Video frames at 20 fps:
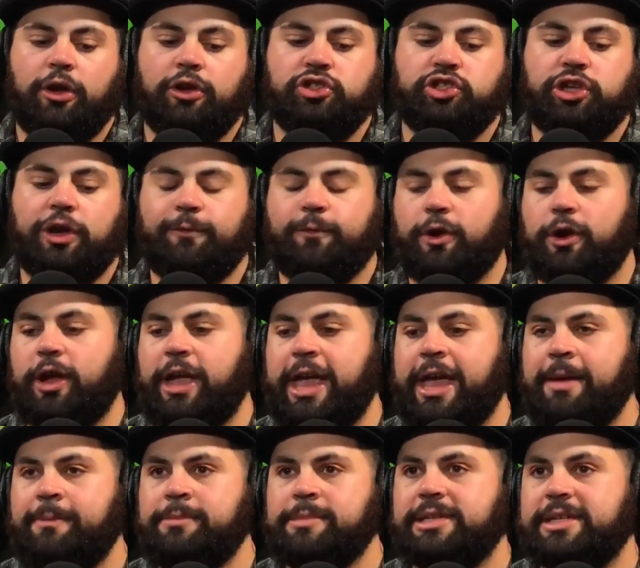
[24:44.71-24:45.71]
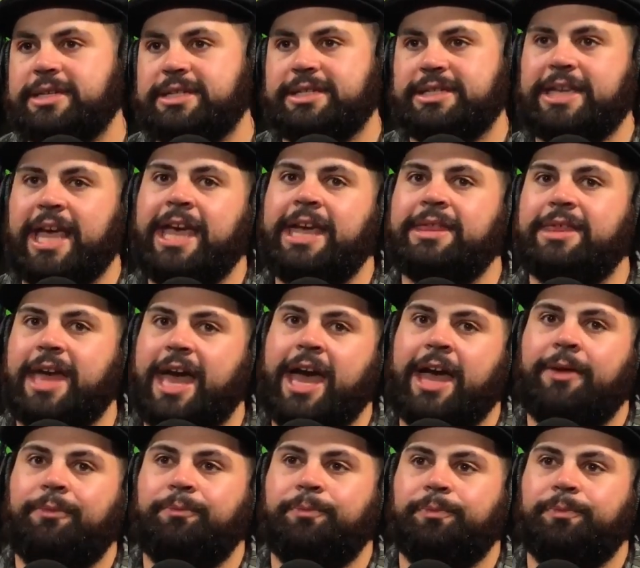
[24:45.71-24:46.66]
So for him to say that,